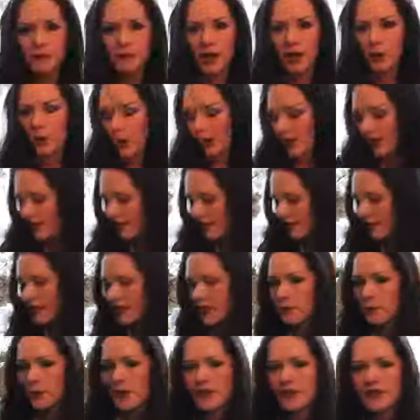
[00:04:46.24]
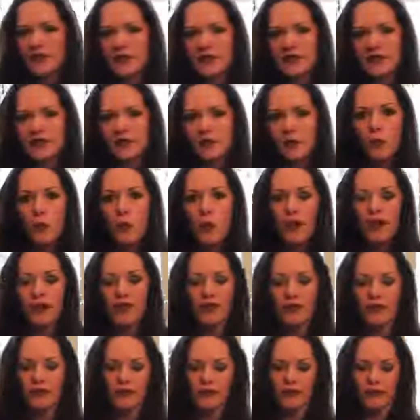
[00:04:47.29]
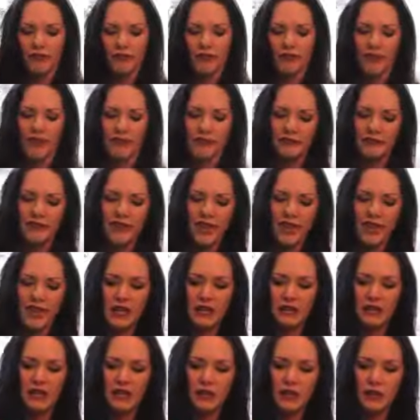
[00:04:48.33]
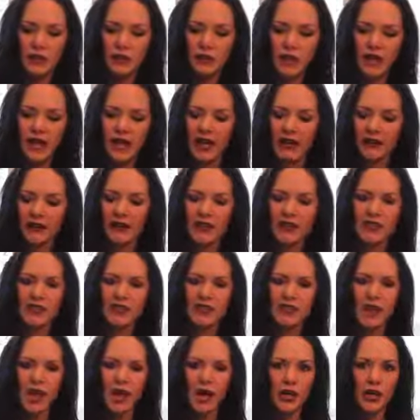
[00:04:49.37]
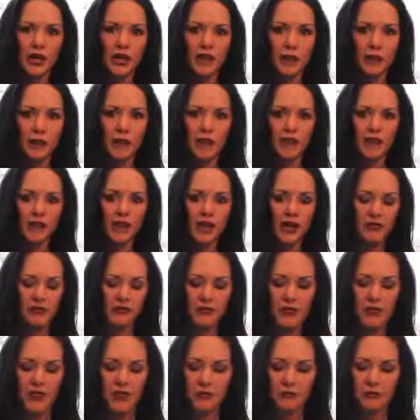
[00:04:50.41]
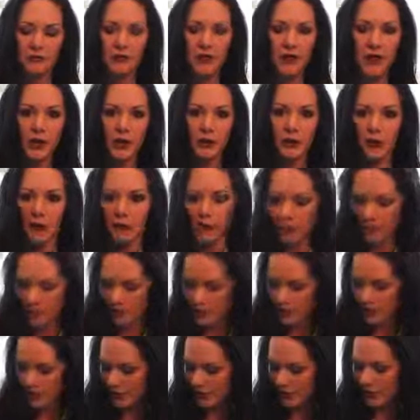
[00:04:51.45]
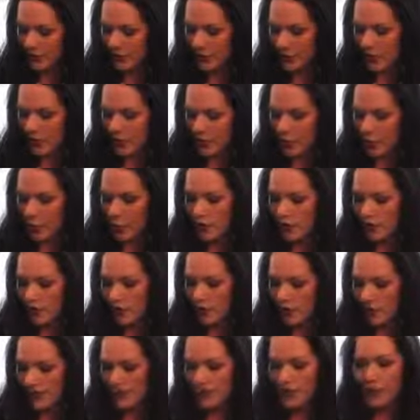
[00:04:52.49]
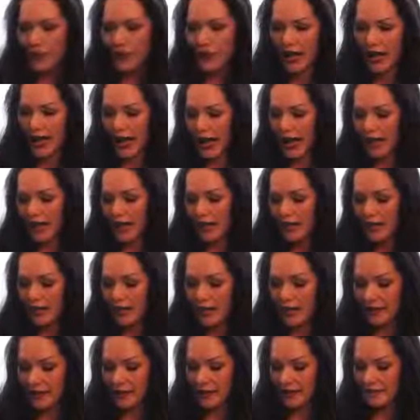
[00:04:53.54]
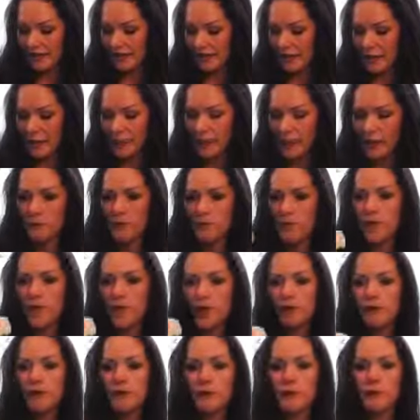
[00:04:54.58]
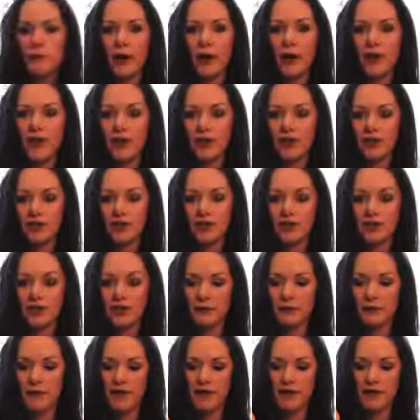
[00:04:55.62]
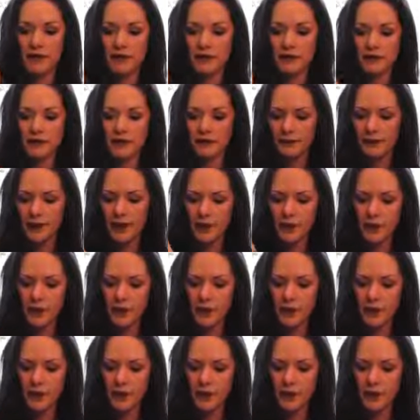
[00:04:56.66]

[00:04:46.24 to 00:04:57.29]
But I want you to think about this. What if, even though we have these large, fluffy, bigger particles, what if I start adding more big particles to the mix?